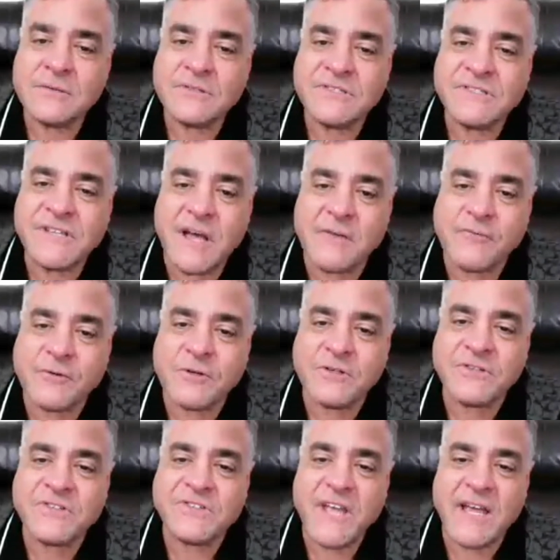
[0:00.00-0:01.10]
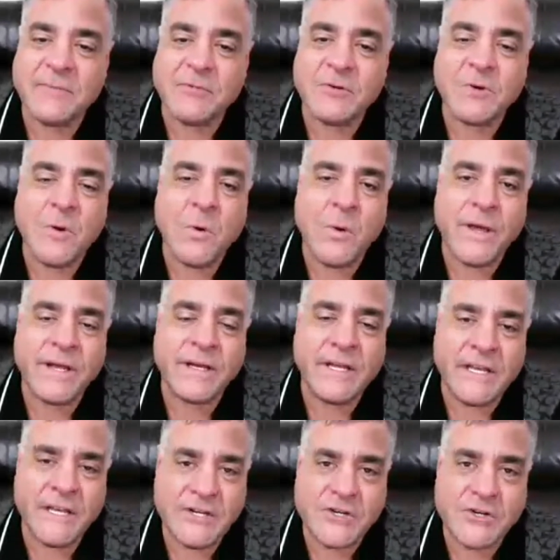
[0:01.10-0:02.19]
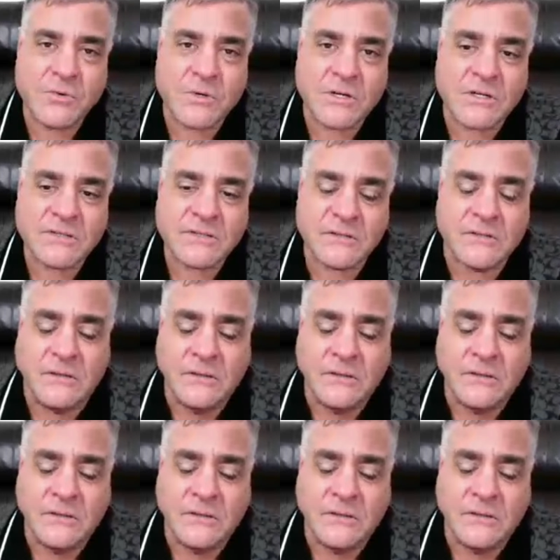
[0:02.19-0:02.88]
to several stablecoin issuers.